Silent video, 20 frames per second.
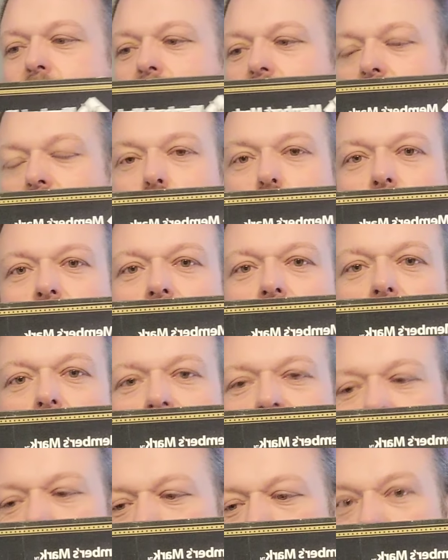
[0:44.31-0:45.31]
Let's read
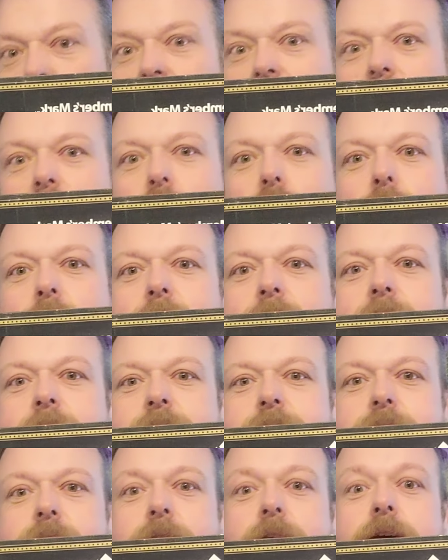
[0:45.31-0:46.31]
off some of these
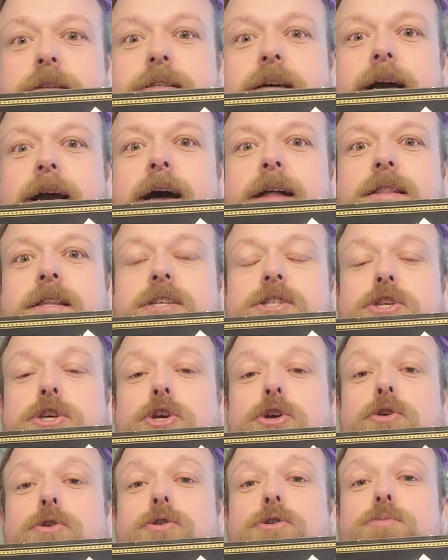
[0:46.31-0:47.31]
ingredients because I got this
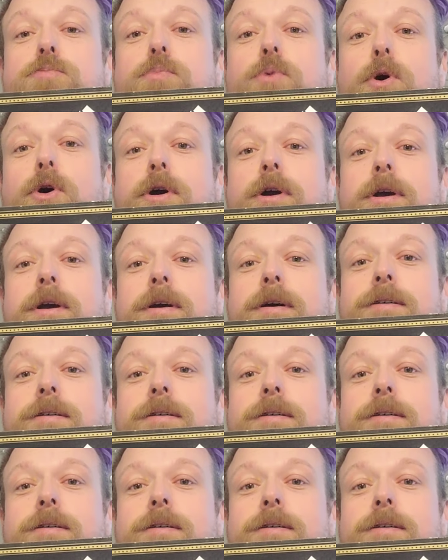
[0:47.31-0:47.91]
huge book.